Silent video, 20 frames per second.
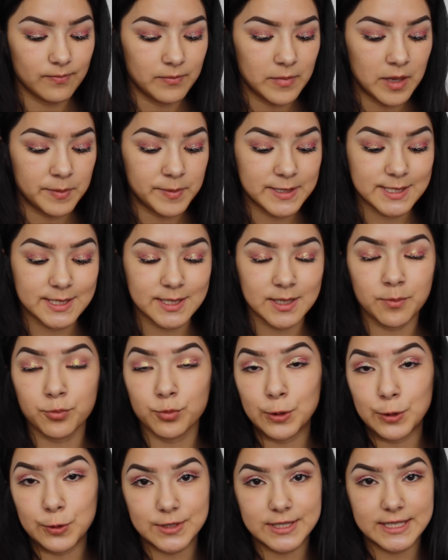maybe
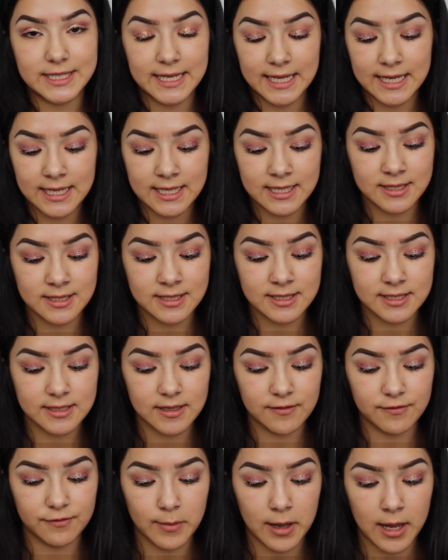some routines
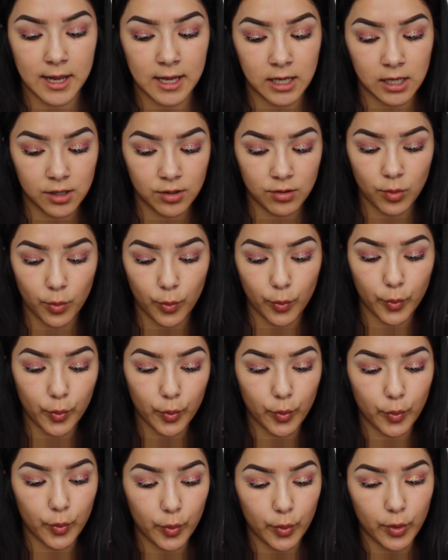of mine.
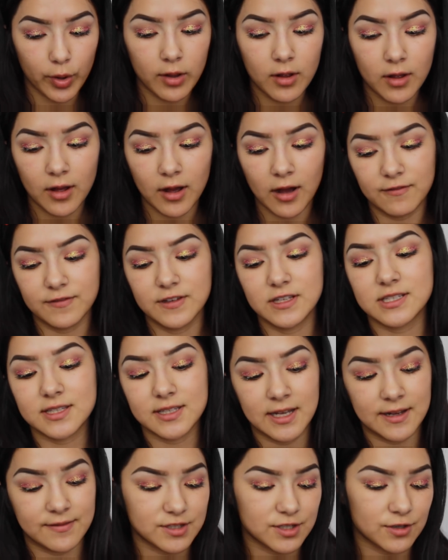
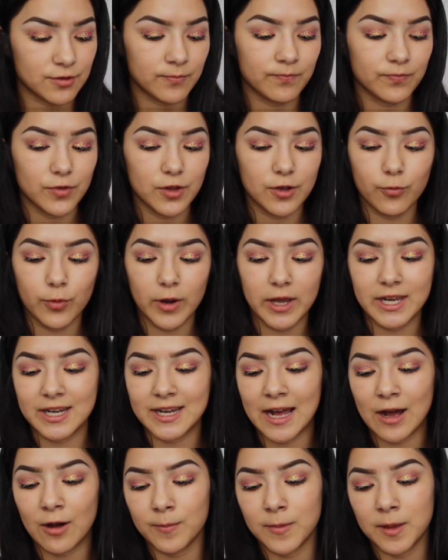Obviously I have to wait
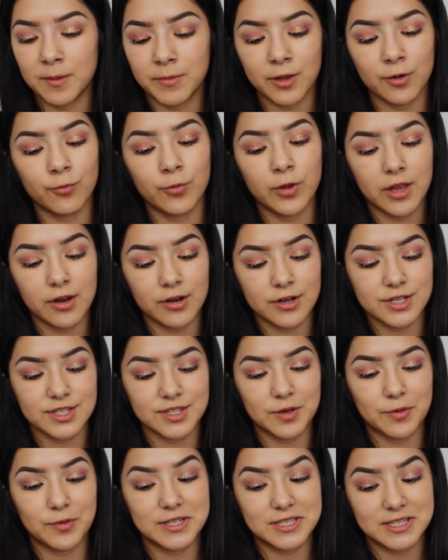it out maybe a week or
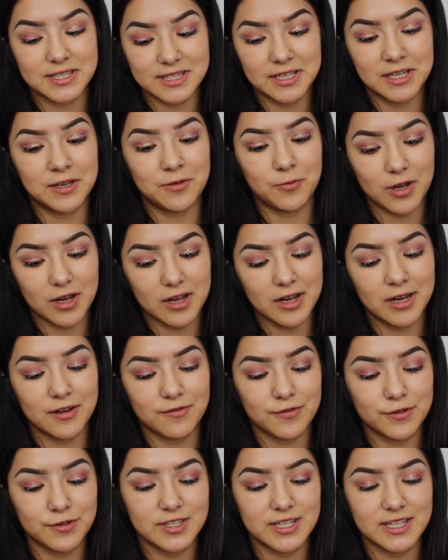so to see what kind
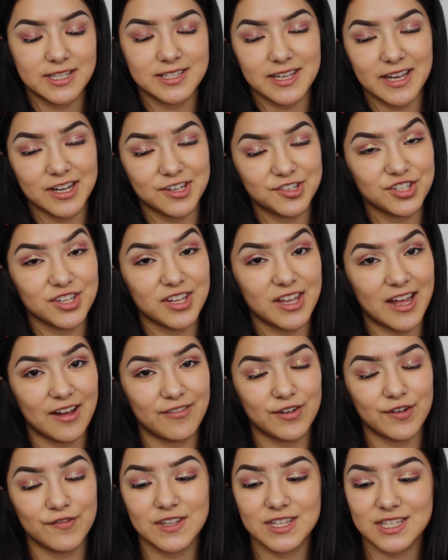of routines I actually
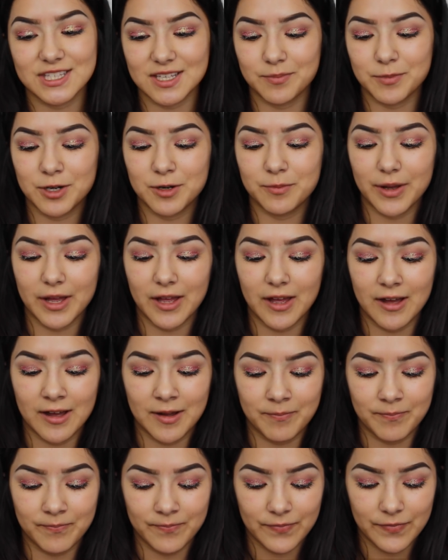have over the summer. But
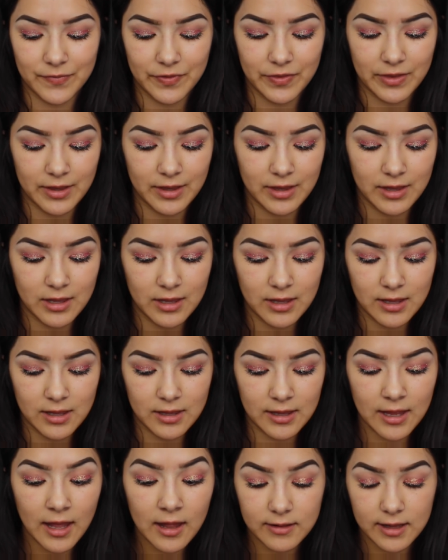
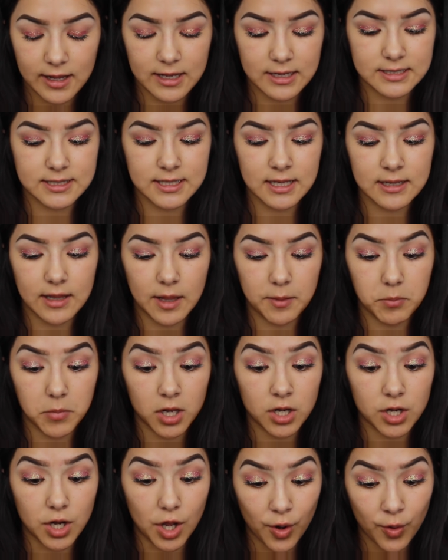yeah, like I said, let
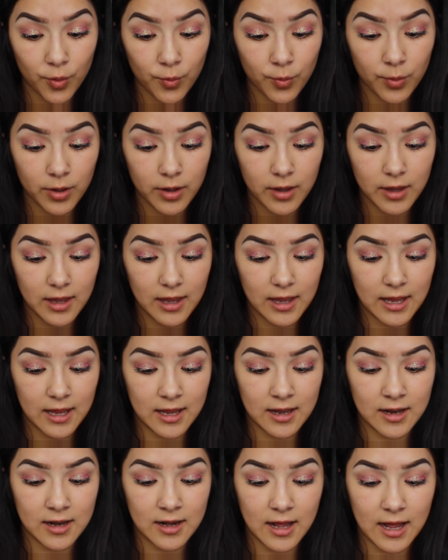me know
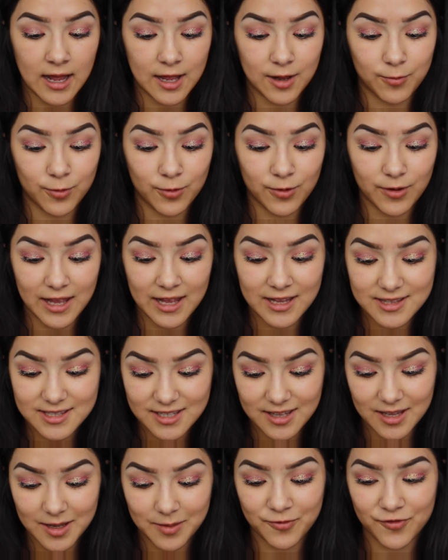and I will get
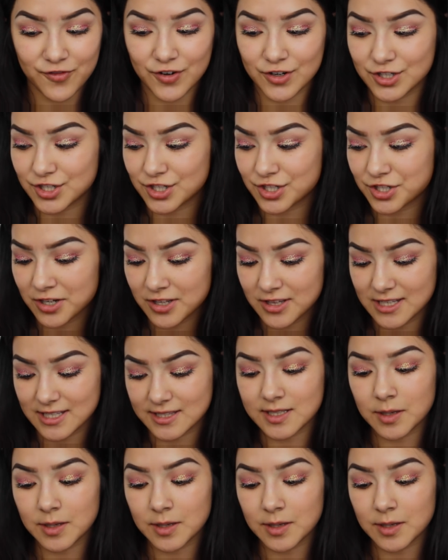to them for sure this